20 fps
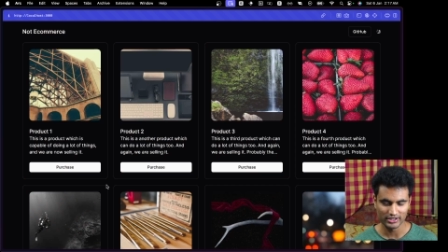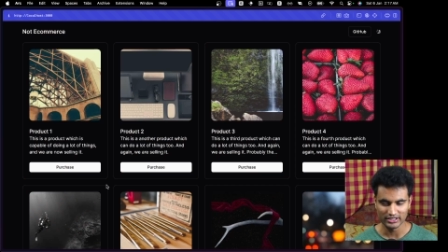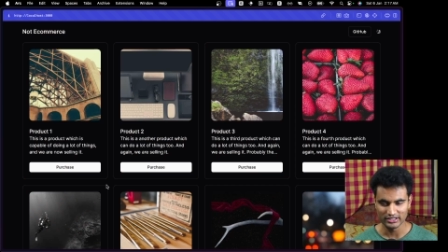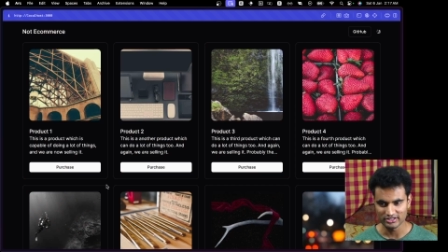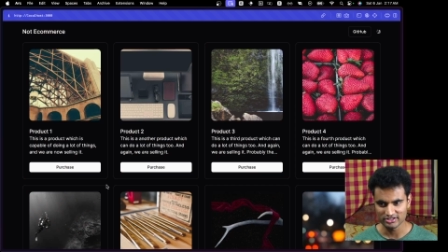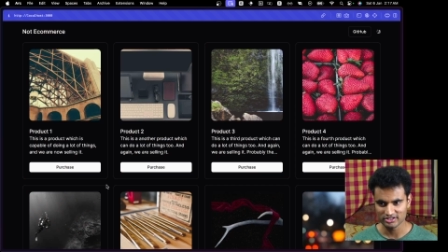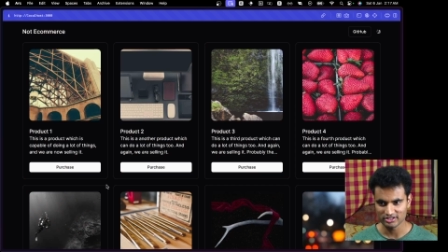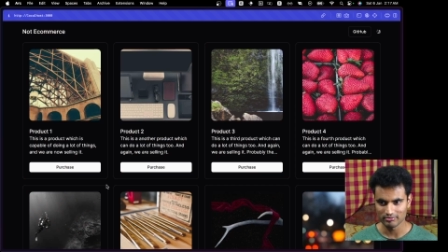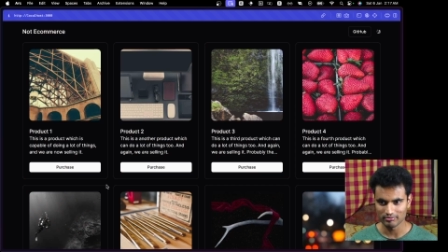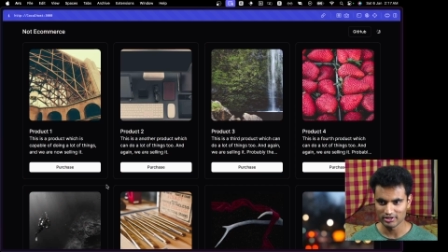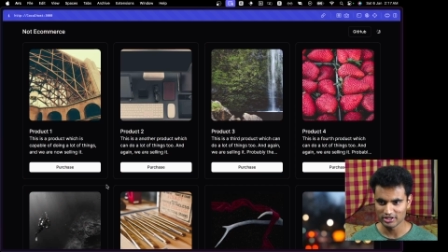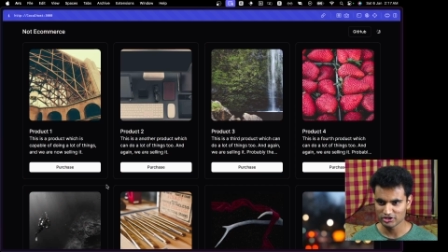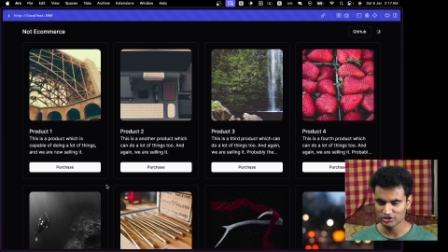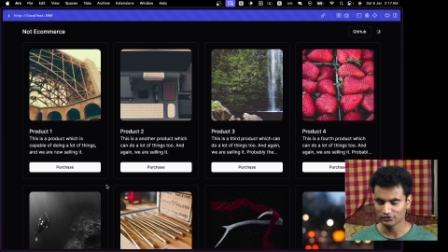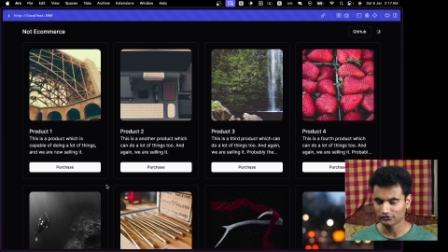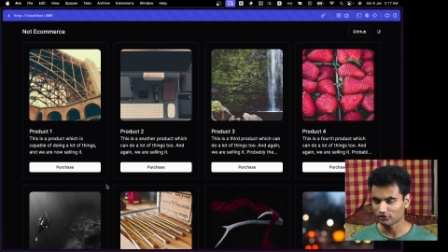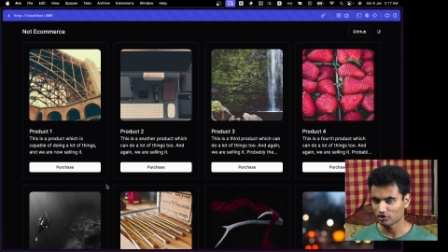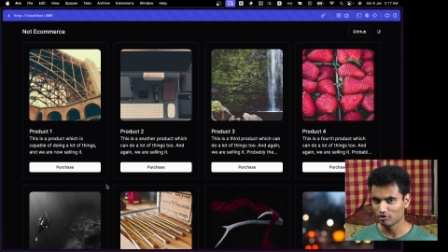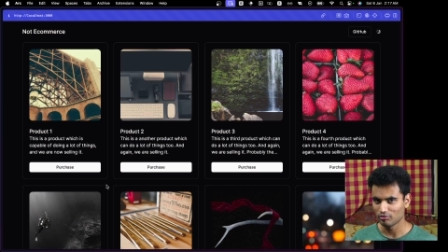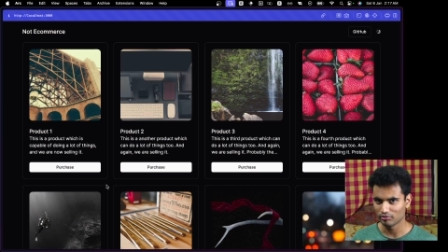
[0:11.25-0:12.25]
it's a bunch
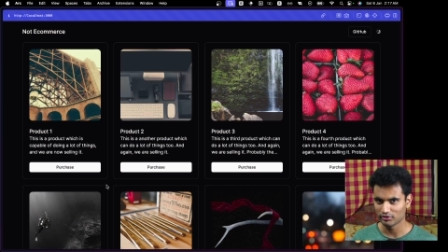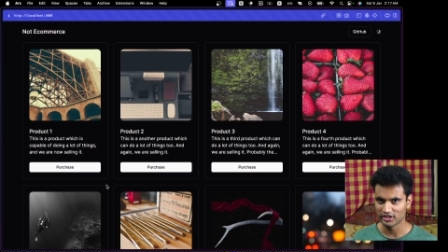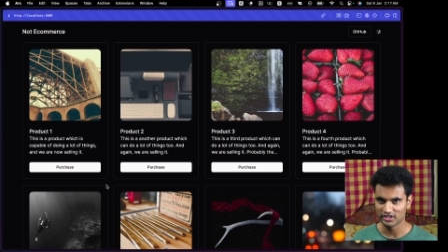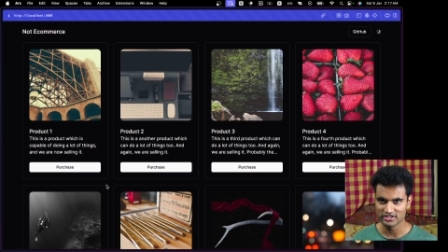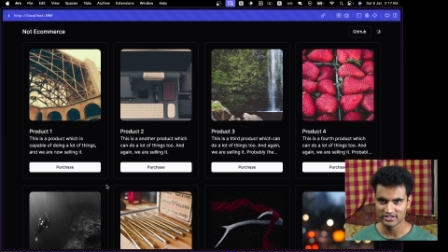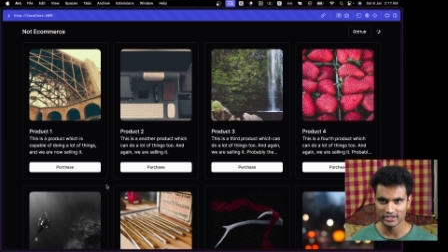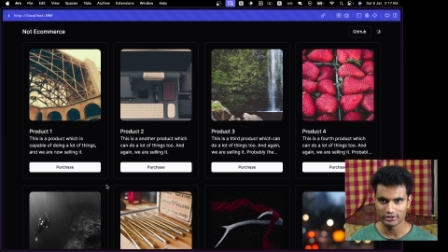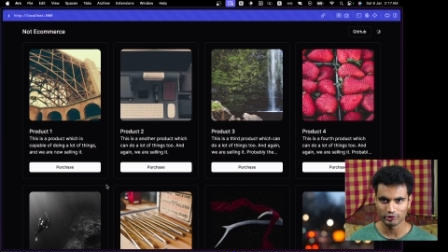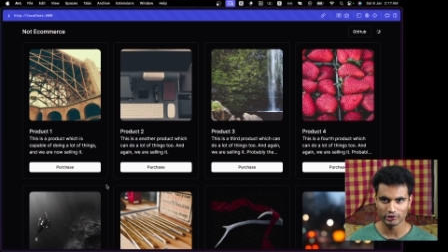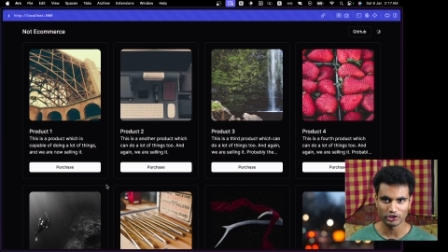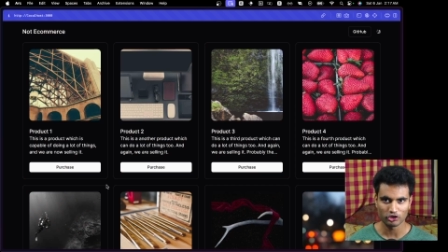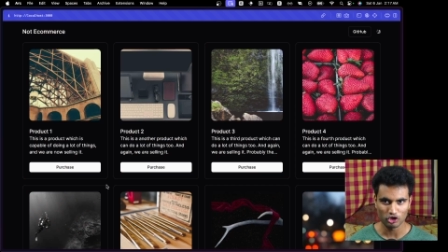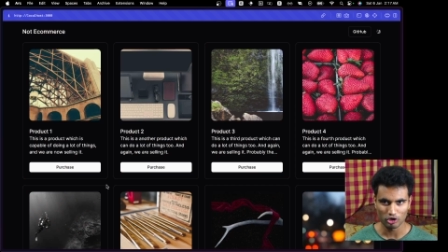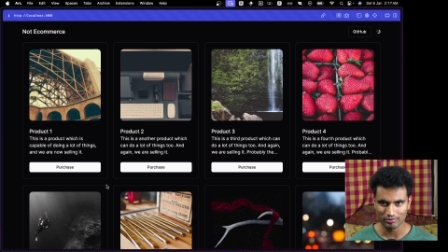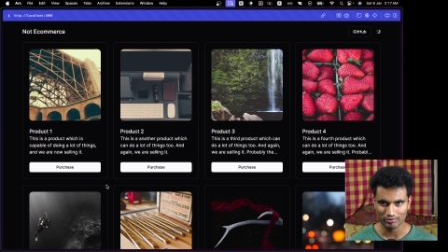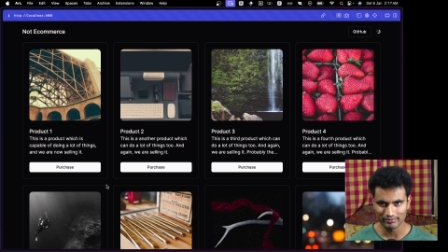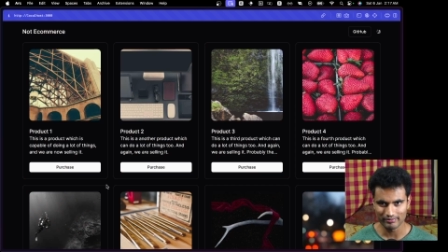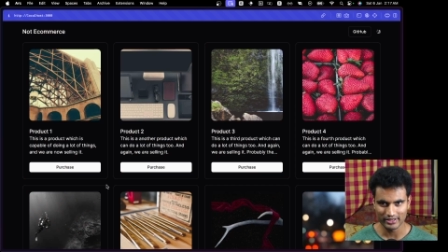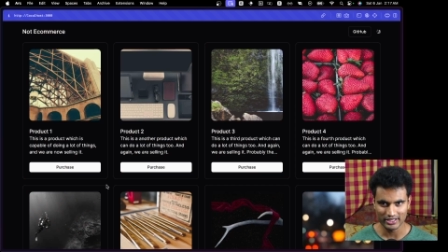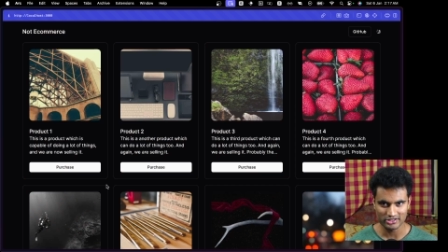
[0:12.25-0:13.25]
of components that you can
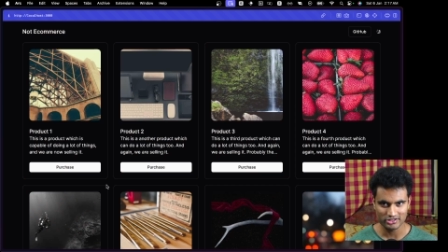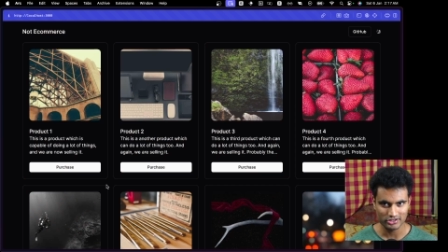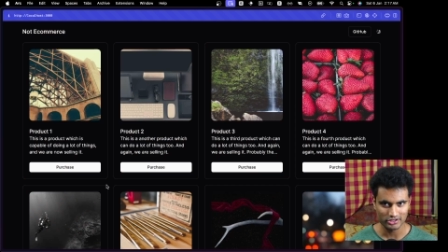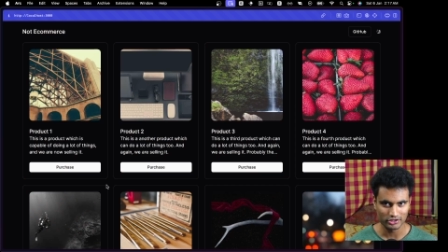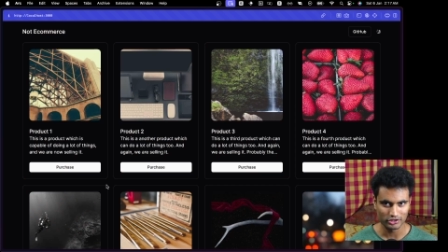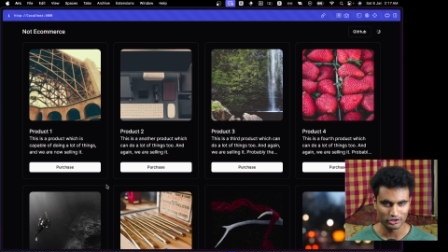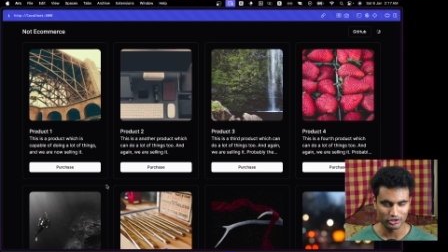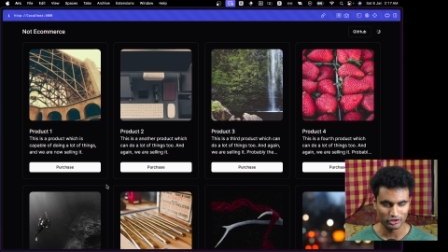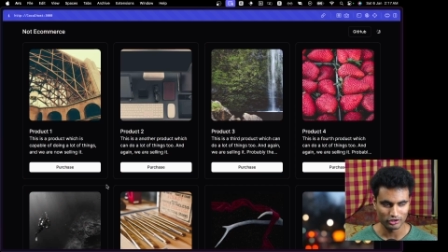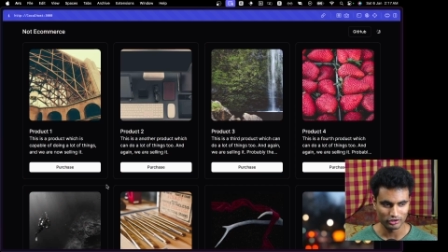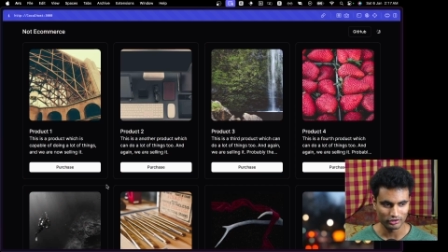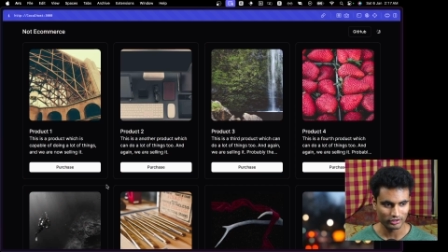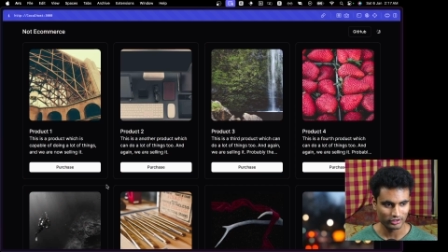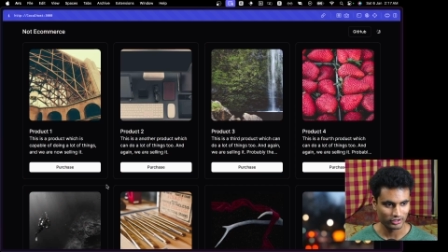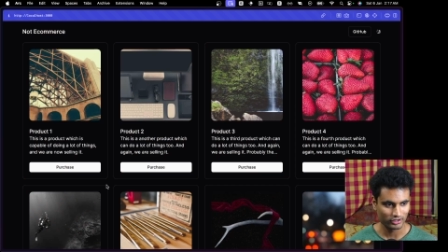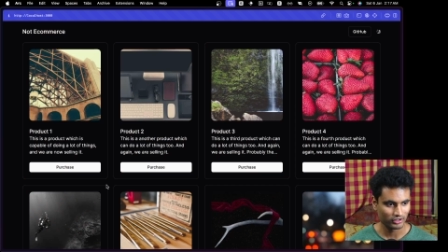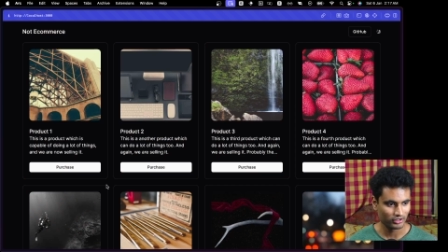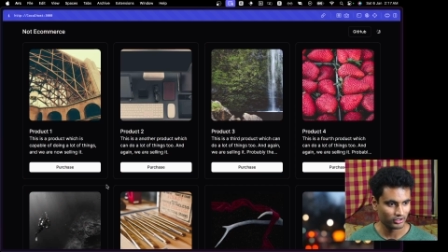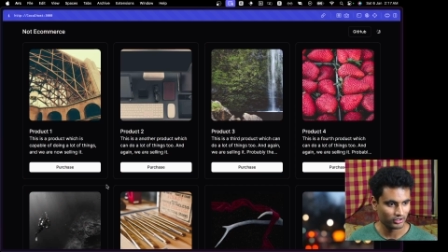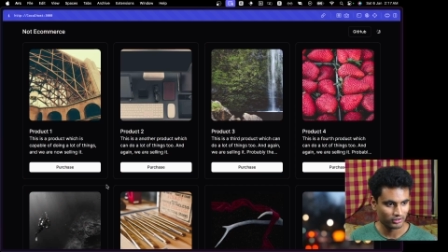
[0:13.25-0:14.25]
copy paste in your
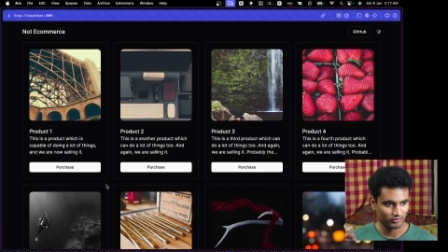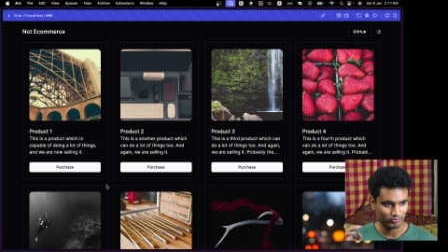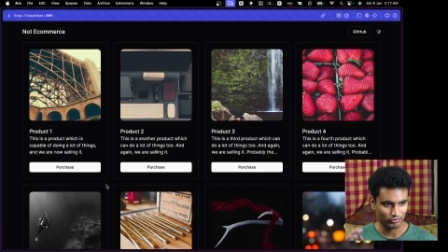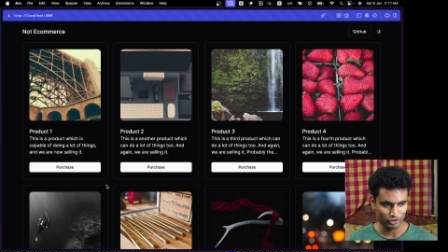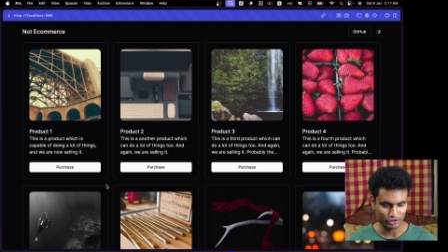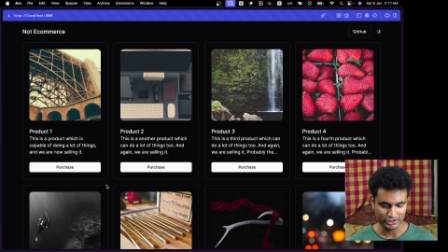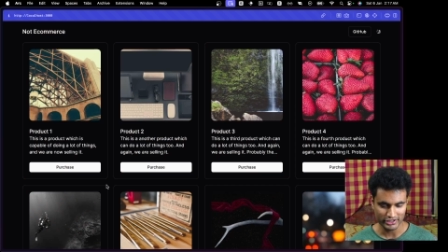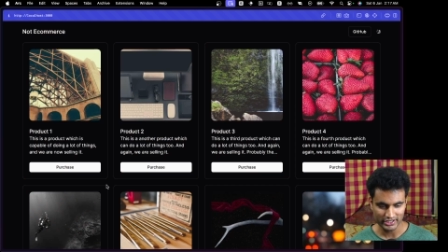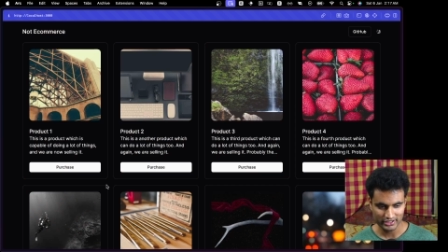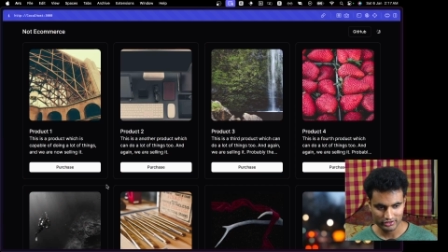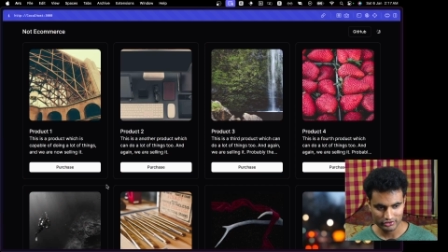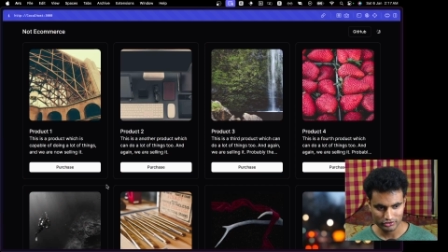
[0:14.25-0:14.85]
project.